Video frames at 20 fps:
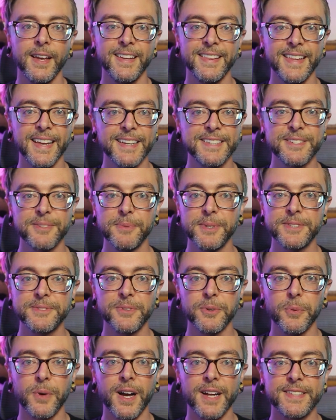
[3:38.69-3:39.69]
Thanks so much for
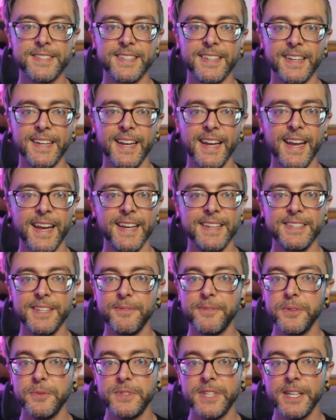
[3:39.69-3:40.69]
watching, and
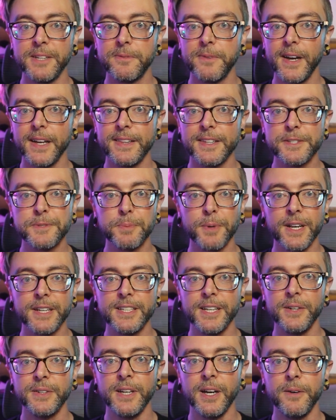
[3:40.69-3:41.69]
if you did find this
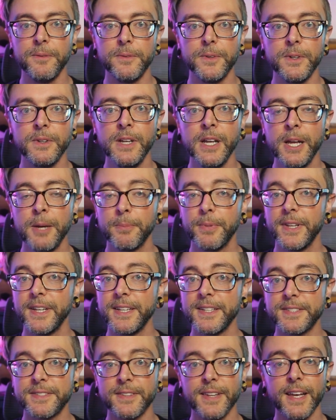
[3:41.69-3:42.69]
breakdown helpful,
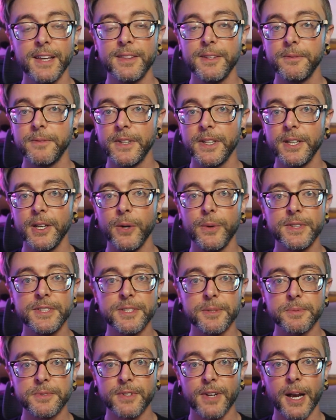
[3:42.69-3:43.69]
please like the video and
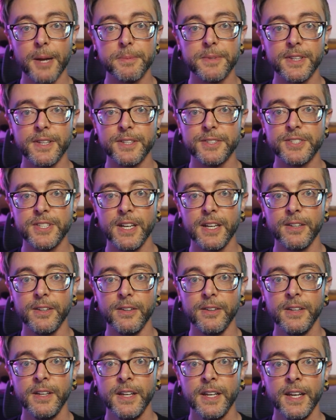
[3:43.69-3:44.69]
subscribe to the
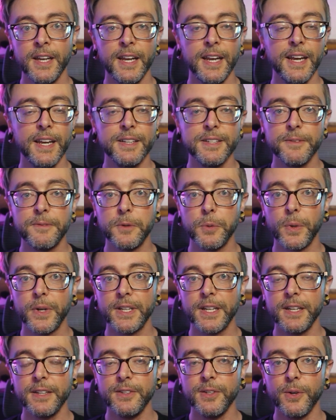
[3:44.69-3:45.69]
channel. And if you want to
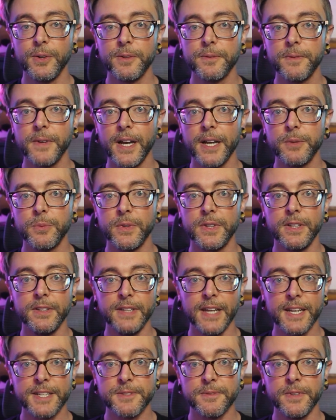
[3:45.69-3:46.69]
get notified when the
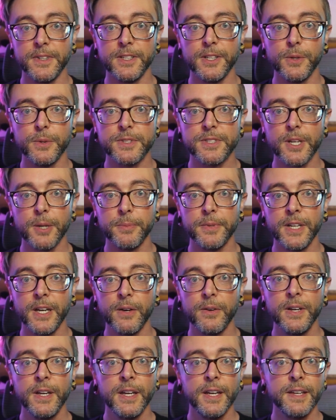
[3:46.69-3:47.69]
next video is coming
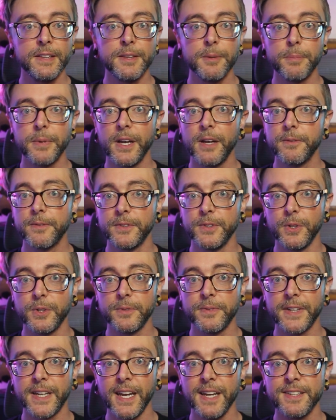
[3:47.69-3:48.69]
out, hit the bell for
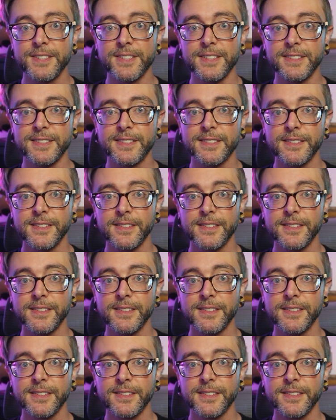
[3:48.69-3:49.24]
notifications.